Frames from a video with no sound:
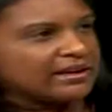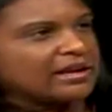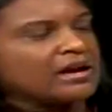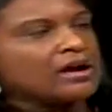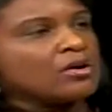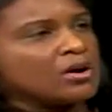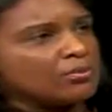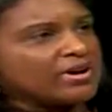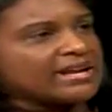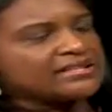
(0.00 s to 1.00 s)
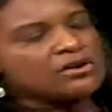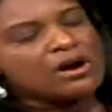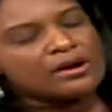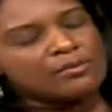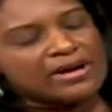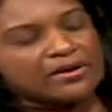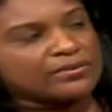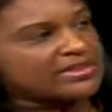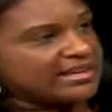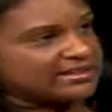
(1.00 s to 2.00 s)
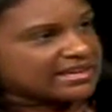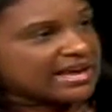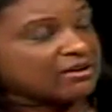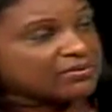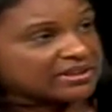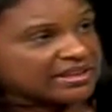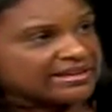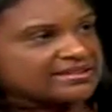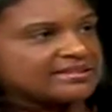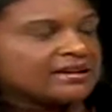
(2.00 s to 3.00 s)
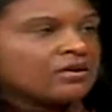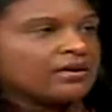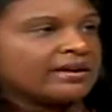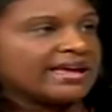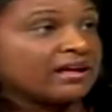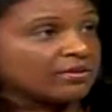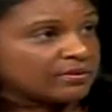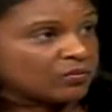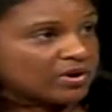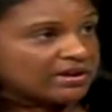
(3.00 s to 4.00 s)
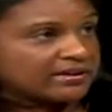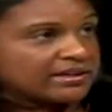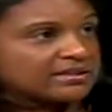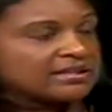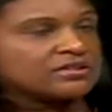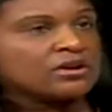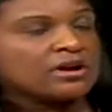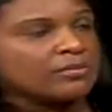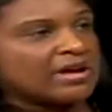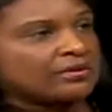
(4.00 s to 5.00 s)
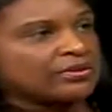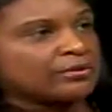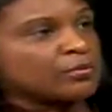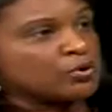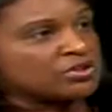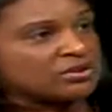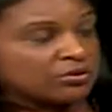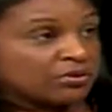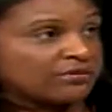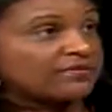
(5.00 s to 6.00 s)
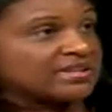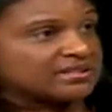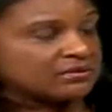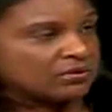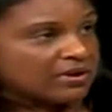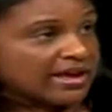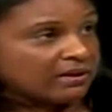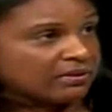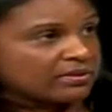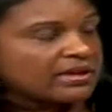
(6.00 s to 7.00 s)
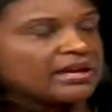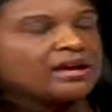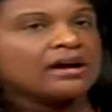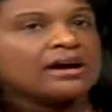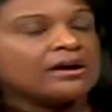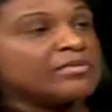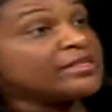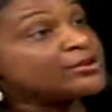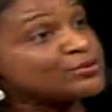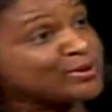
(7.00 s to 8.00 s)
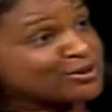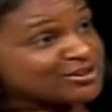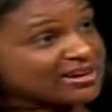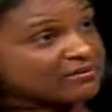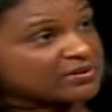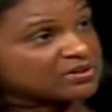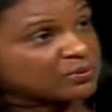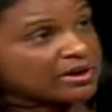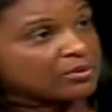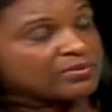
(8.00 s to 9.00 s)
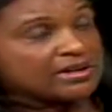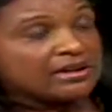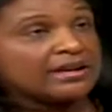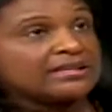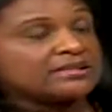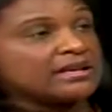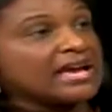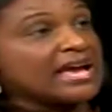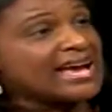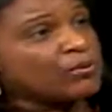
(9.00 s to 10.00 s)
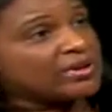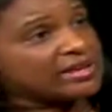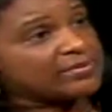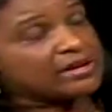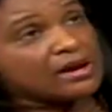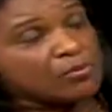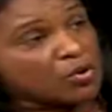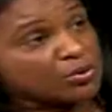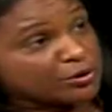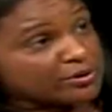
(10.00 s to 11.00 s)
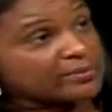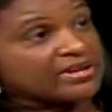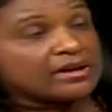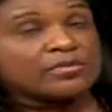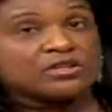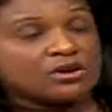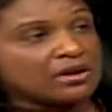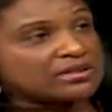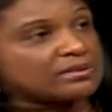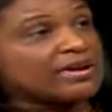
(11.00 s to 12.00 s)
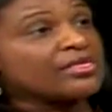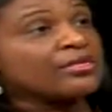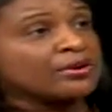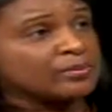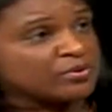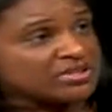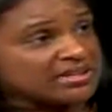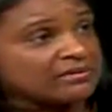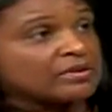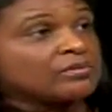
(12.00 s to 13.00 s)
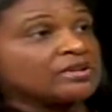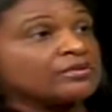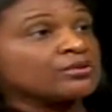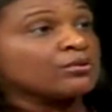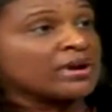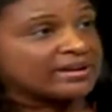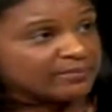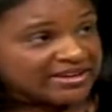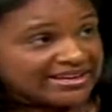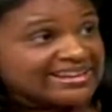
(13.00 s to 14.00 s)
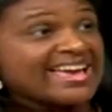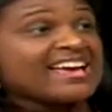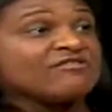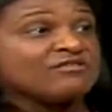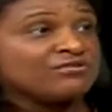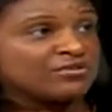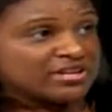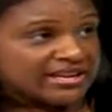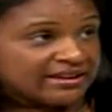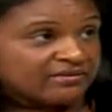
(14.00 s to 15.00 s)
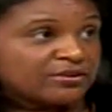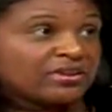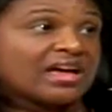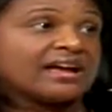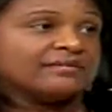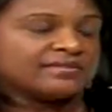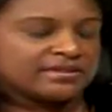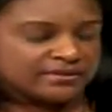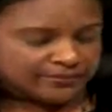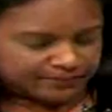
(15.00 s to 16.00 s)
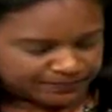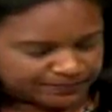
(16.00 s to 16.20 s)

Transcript: Yeah, yeah, it is. But I talk about things a healthy lifestyle, health and wellness. I talk mm-hmm. about their emotional, their physical health. Um, and their spiritual health as well because when they become older and they become adults, about 30% of them live with chronic pain every day of their chronic Pain. Wow.